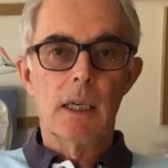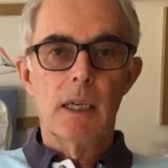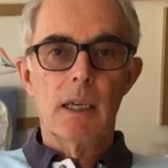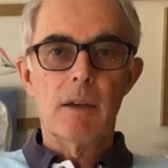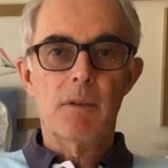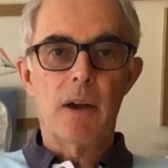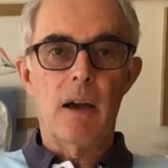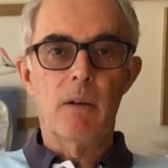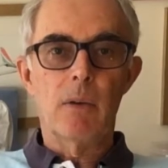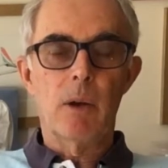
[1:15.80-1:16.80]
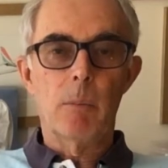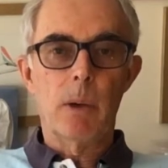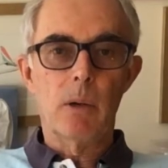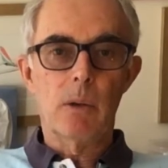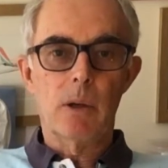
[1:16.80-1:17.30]
he found a
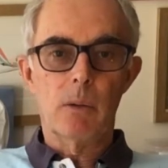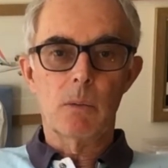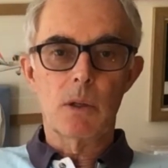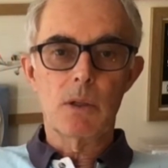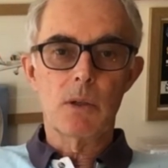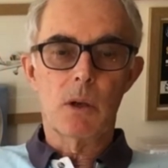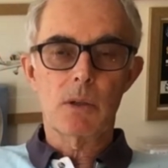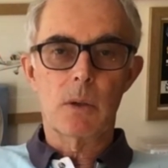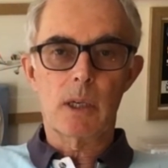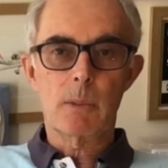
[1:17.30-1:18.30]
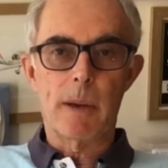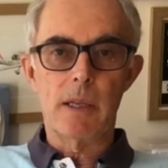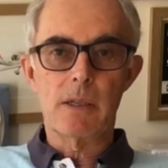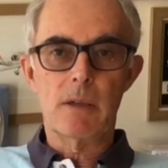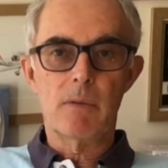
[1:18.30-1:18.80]
boat that was not too
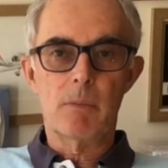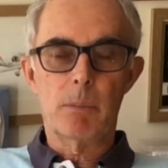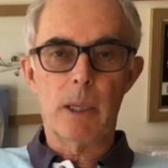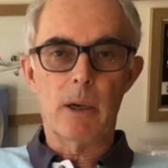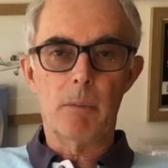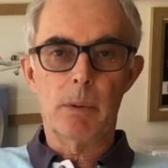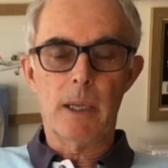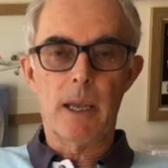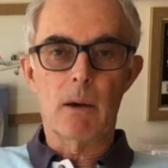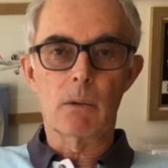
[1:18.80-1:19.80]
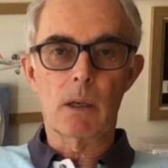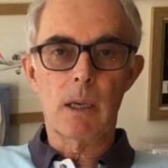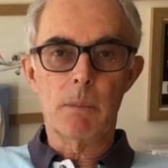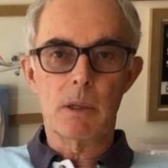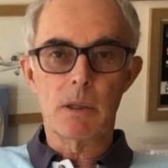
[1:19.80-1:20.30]
expensive, pretty elderly
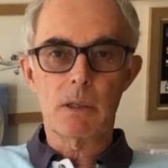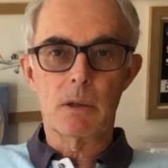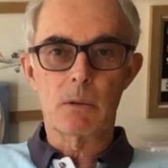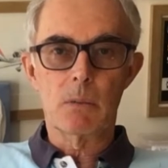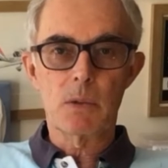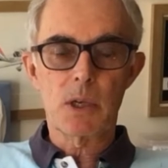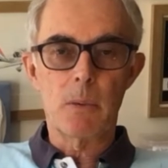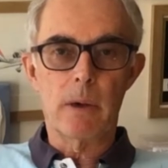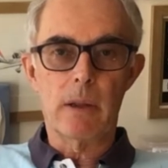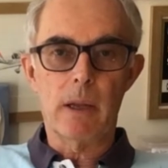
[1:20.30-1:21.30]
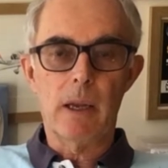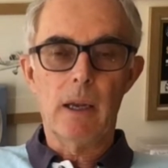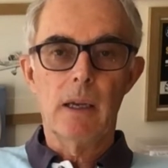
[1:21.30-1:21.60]
but still seaworthy,